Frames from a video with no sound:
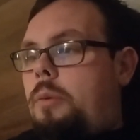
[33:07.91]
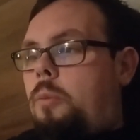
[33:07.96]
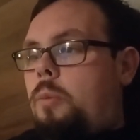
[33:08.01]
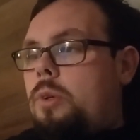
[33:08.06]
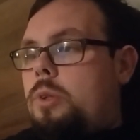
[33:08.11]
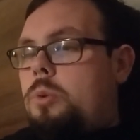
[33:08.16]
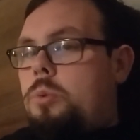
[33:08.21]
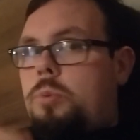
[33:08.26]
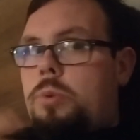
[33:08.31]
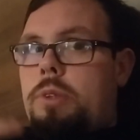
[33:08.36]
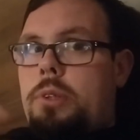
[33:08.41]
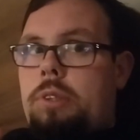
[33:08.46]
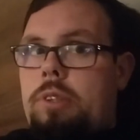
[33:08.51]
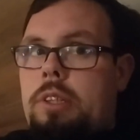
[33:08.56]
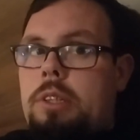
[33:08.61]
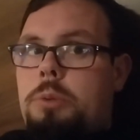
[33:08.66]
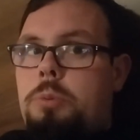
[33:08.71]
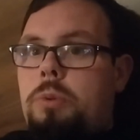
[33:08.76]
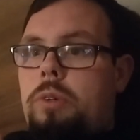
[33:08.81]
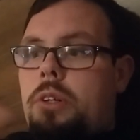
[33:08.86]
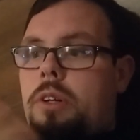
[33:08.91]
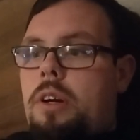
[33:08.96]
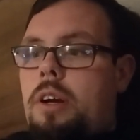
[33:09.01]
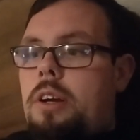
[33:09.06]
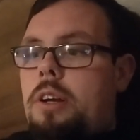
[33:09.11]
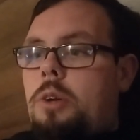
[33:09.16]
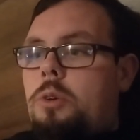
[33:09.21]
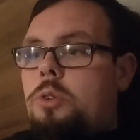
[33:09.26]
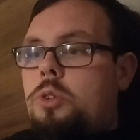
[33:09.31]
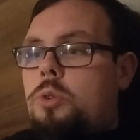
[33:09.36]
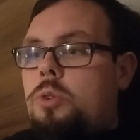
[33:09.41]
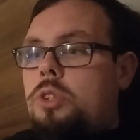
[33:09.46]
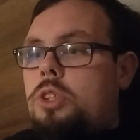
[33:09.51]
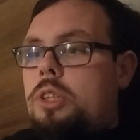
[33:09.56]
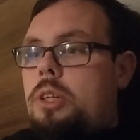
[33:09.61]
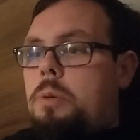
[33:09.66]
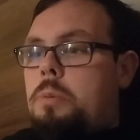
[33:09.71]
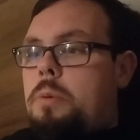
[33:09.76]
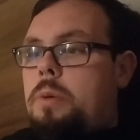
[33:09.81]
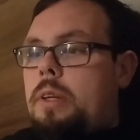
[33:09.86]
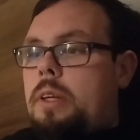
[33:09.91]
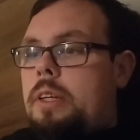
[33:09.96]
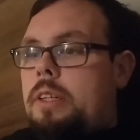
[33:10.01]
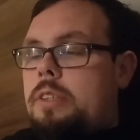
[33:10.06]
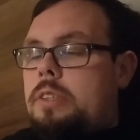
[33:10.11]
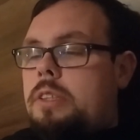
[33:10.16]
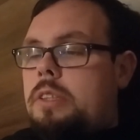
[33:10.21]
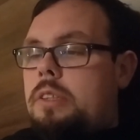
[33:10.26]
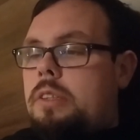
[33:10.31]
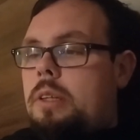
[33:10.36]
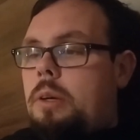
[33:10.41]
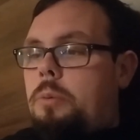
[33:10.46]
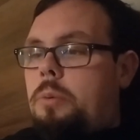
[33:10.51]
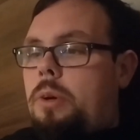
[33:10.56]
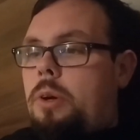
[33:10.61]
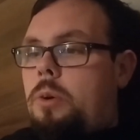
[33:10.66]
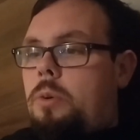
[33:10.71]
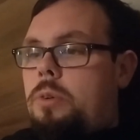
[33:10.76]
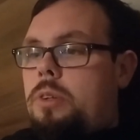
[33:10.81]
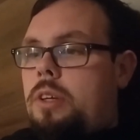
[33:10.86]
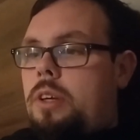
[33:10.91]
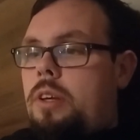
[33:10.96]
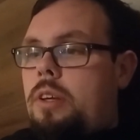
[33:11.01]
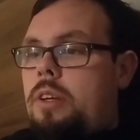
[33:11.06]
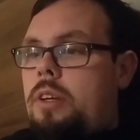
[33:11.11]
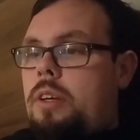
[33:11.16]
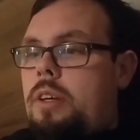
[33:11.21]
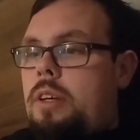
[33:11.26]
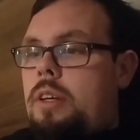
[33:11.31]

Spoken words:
Which that's where our usual cinema is that we go to.